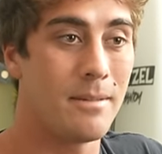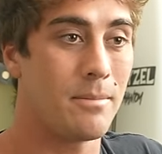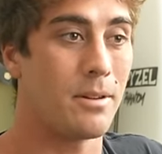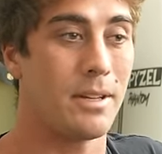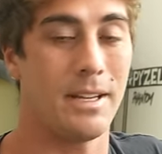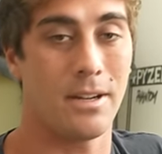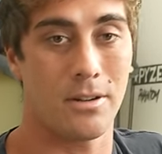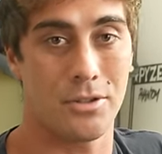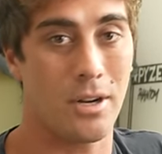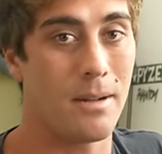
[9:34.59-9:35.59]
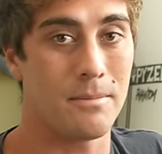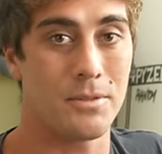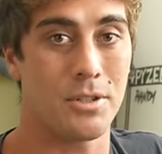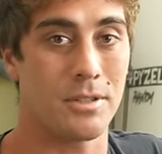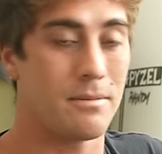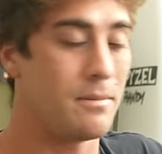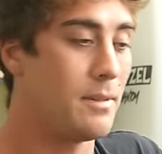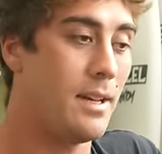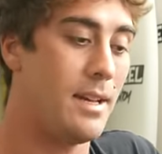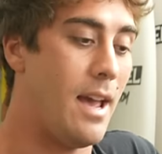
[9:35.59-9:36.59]
broken eardrums, just
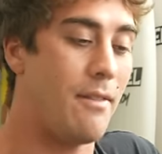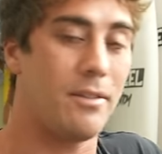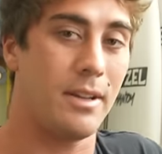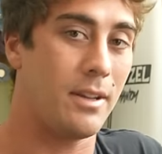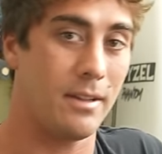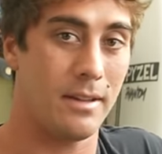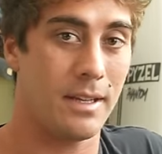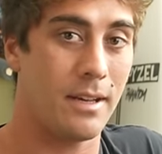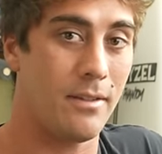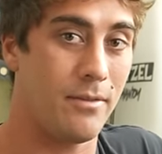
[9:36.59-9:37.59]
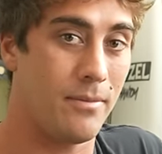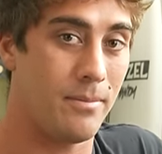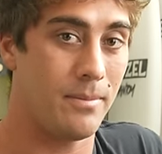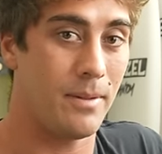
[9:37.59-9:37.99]
everything you can think of.